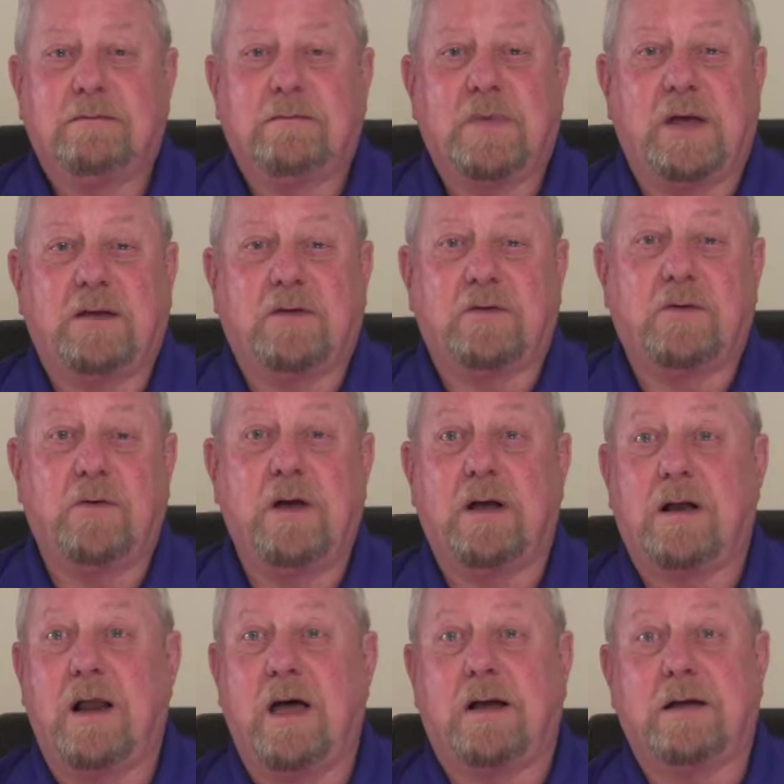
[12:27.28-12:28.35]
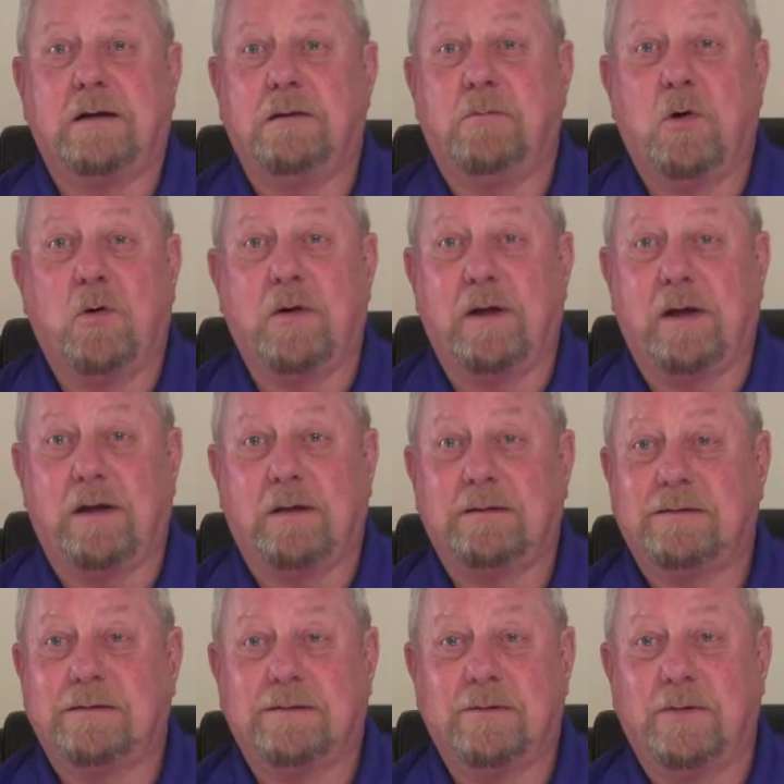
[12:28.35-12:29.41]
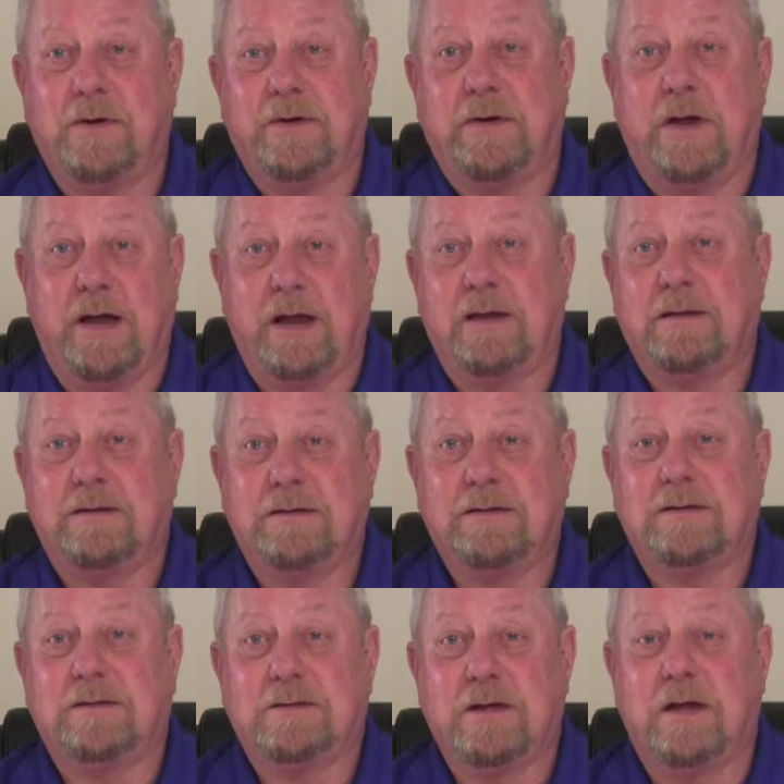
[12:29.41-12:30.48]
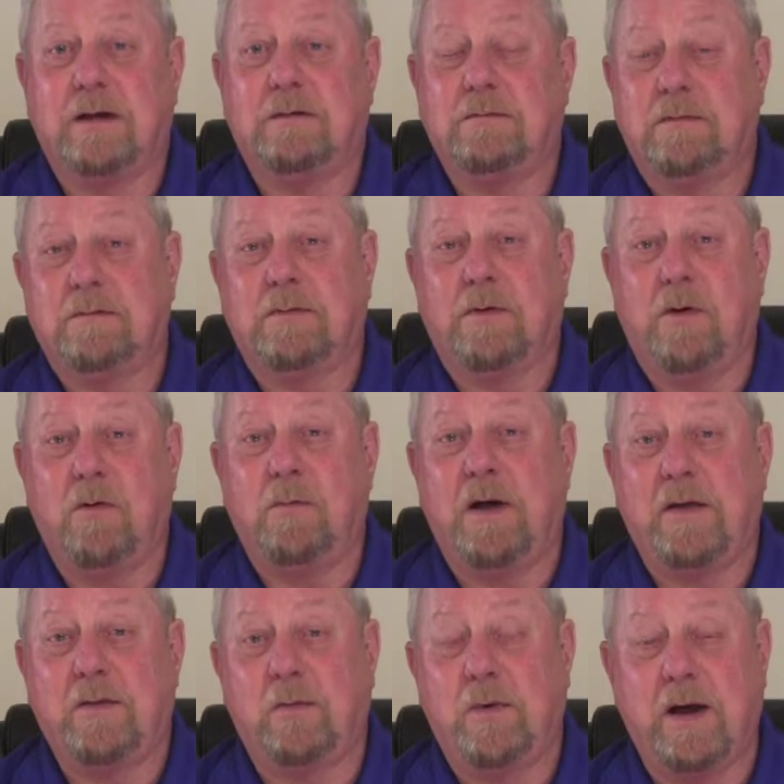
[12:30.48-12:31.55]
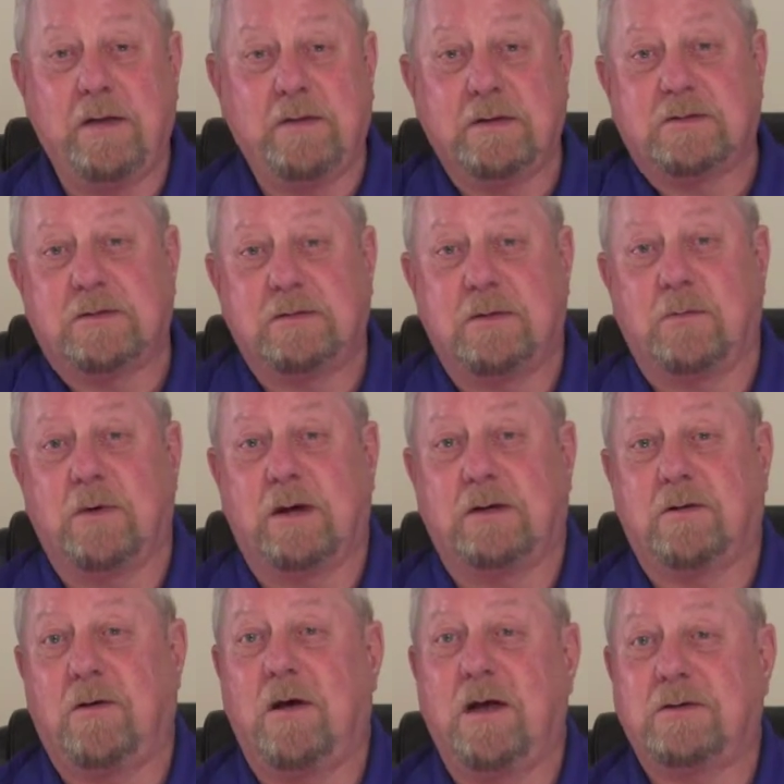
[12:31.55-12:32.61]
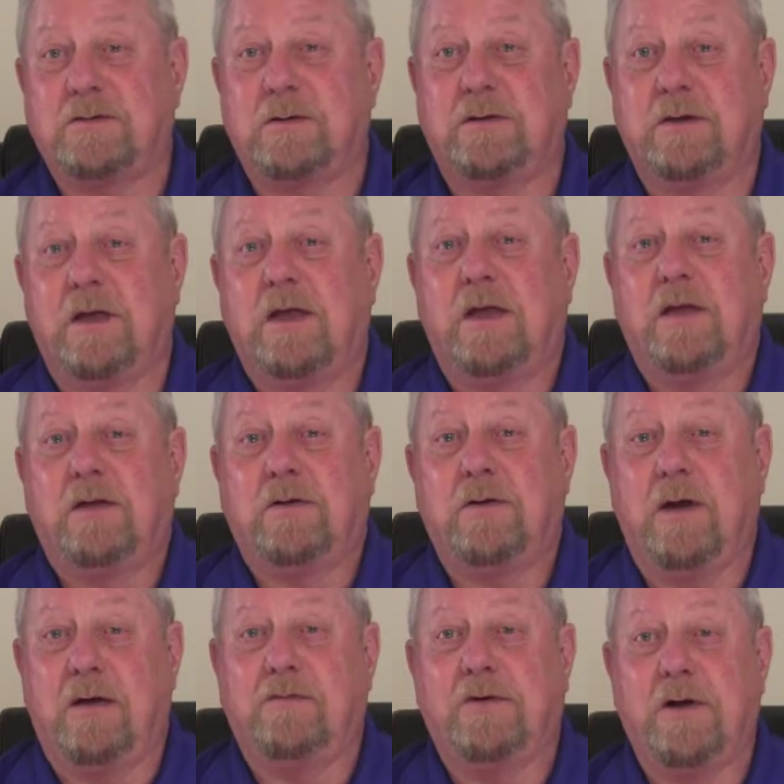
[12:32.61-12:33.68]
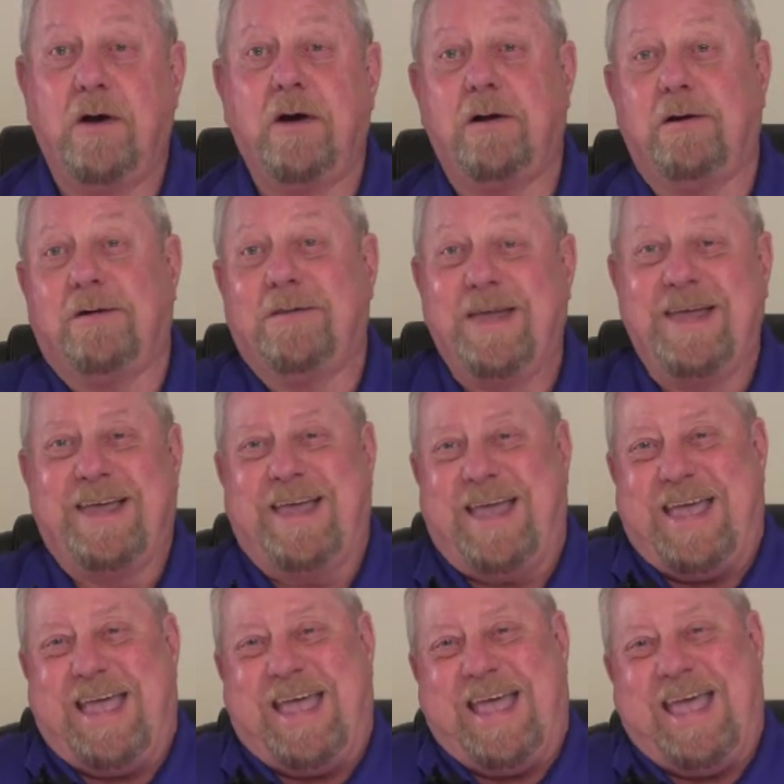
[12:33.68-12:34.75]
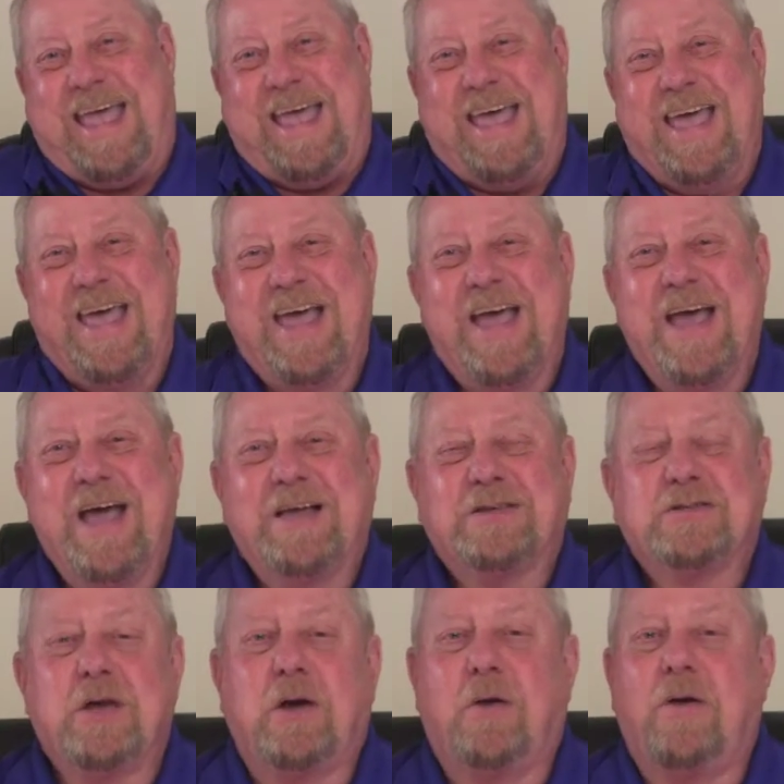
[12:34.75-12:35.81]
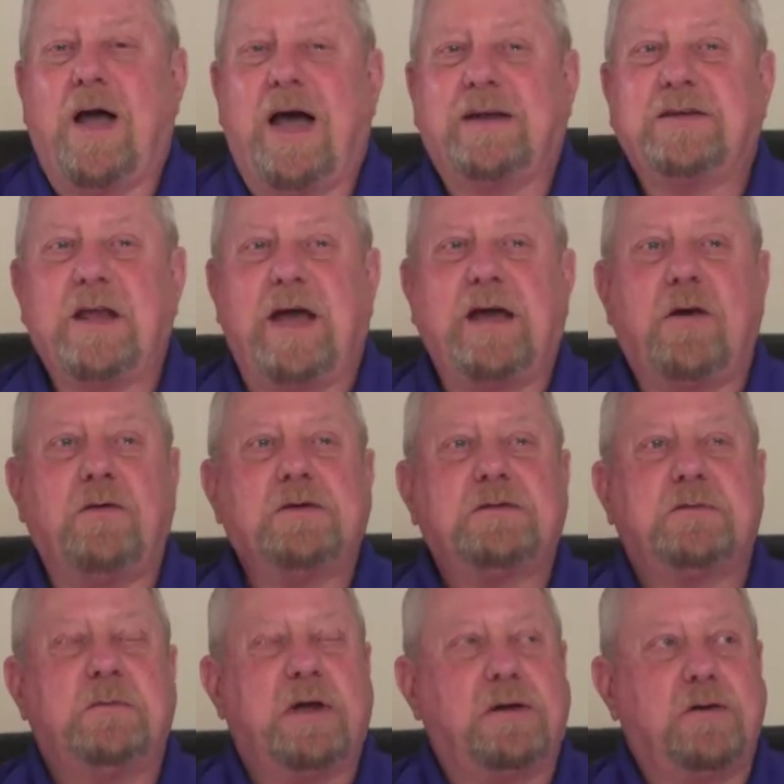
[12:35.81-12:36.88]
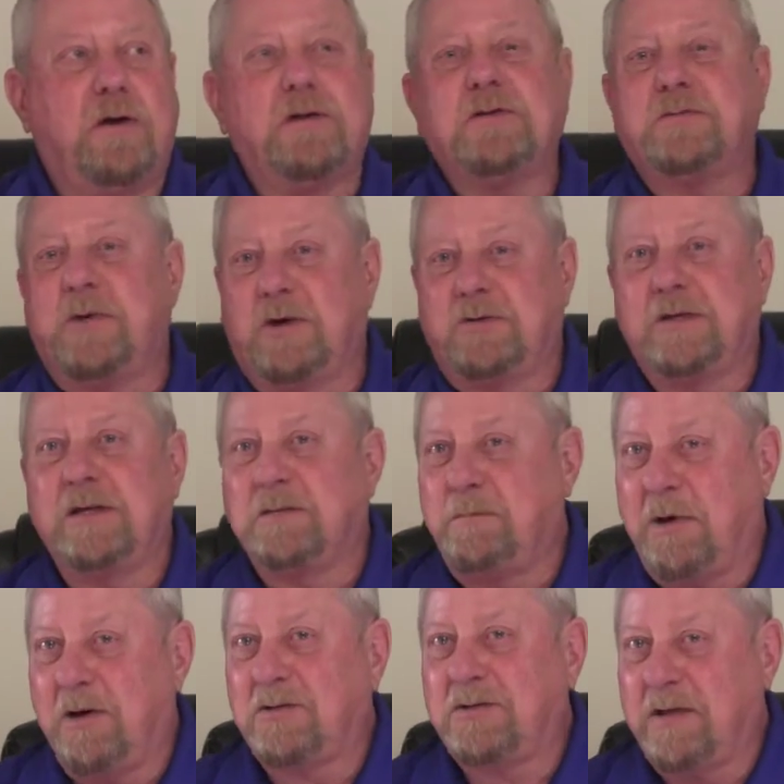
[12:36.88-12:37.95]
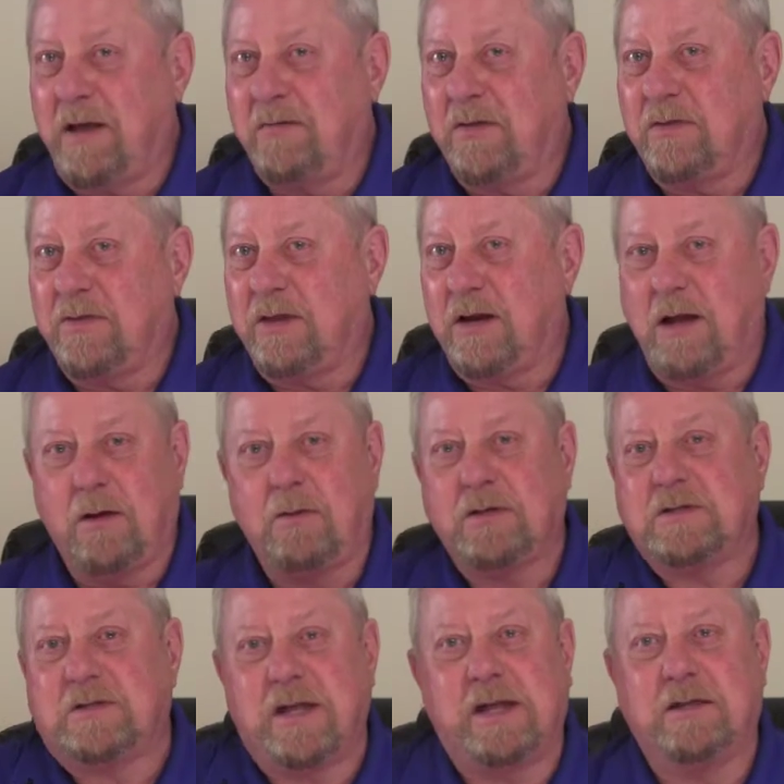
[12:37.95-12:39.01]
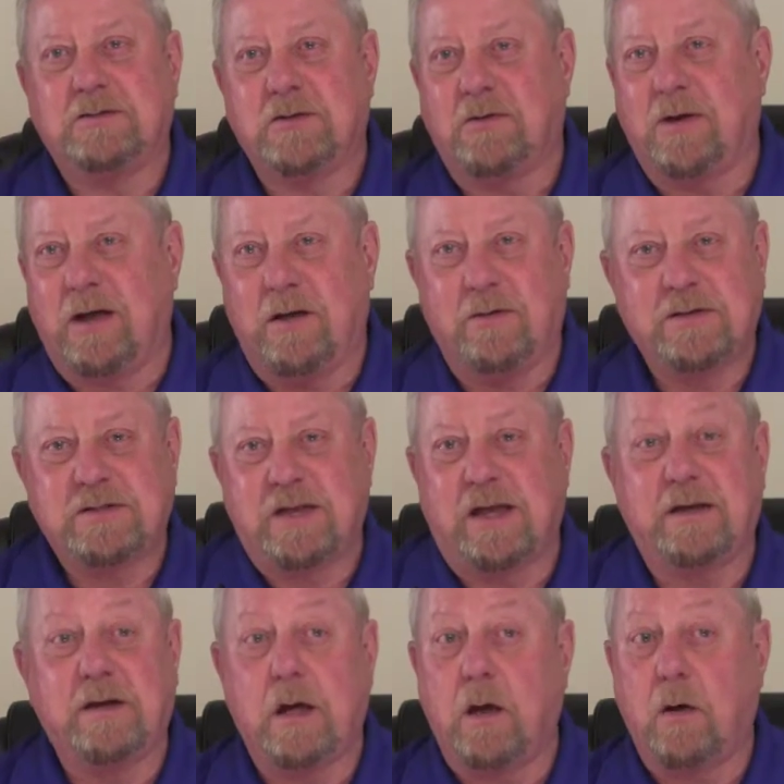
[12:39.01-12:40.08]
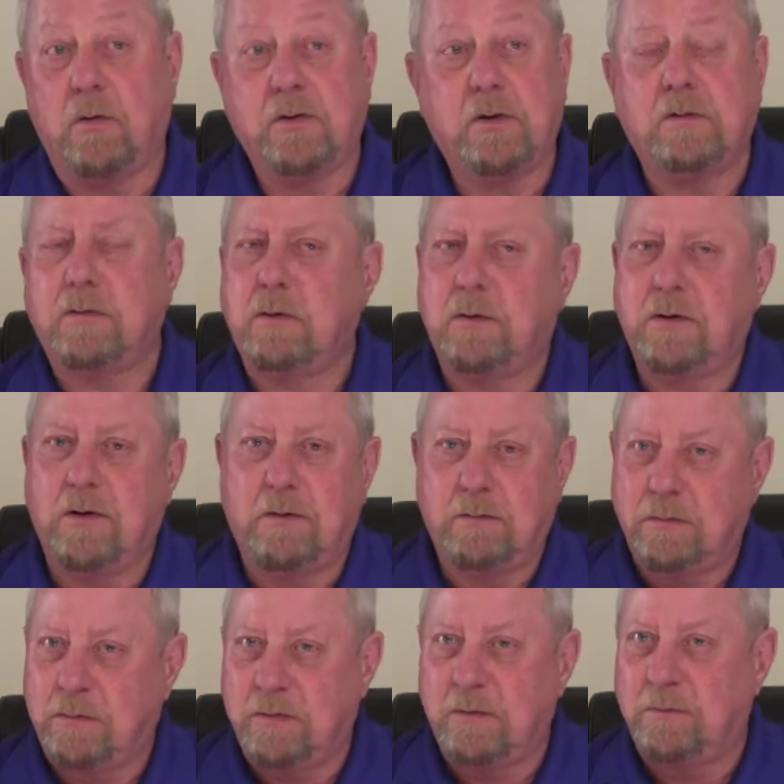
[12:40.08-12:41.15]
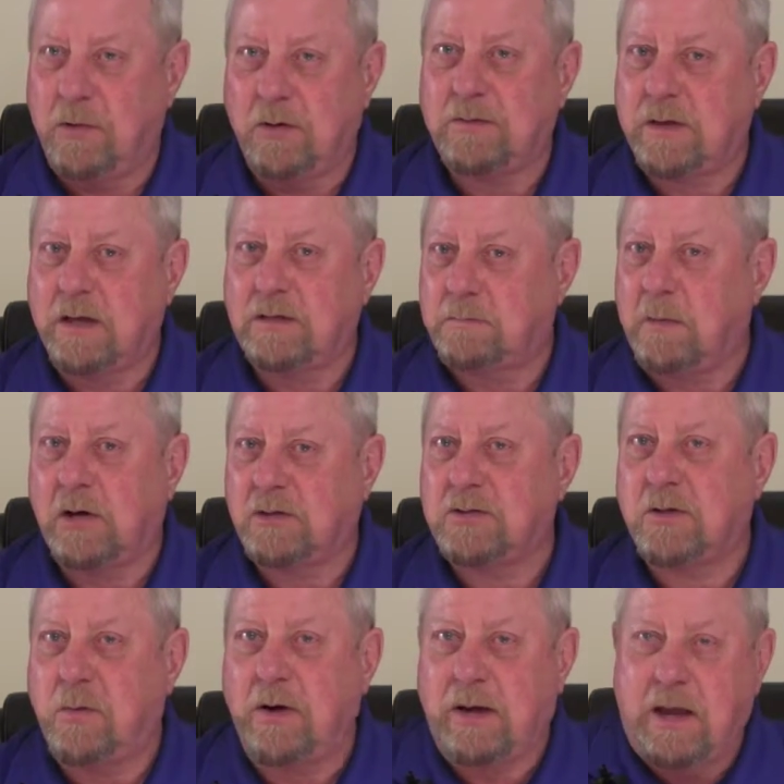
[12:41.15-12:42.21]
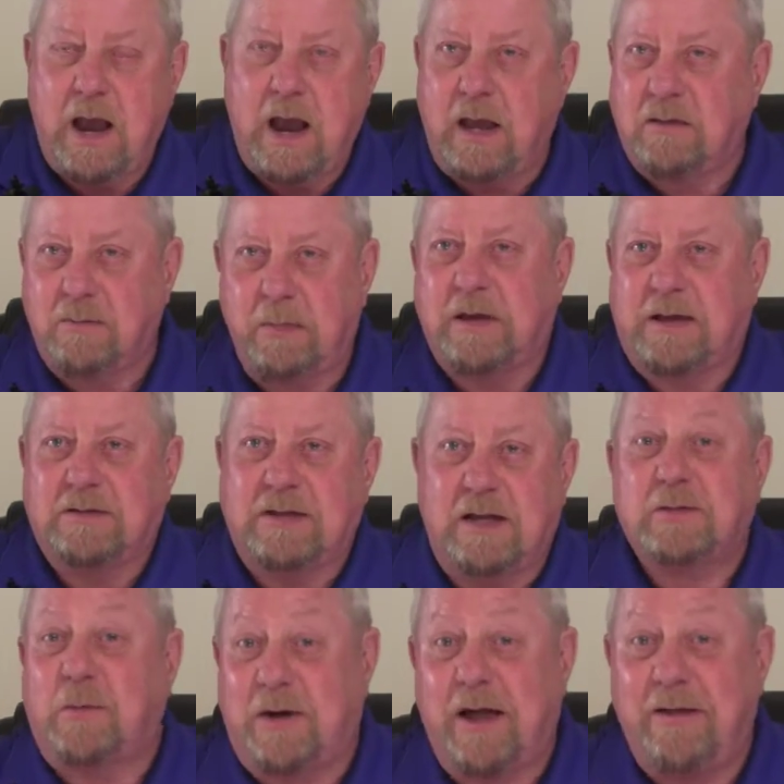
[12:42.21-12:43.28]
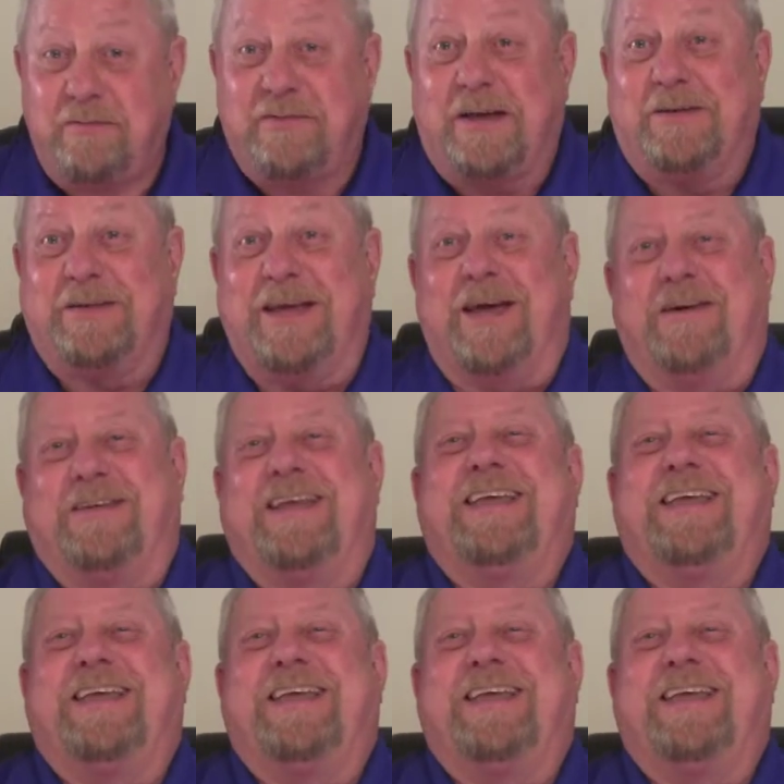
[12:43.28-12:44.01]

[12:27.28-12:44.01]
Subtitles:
like at 3 o'clock in the morning one day and said, "Oh, by the way, this is the Red Cross and you have a daughter." So I always, my daughter's birthday is March 7th, and I always tease her. I always say, "No, your birthday is March 28th," because that's when I found out.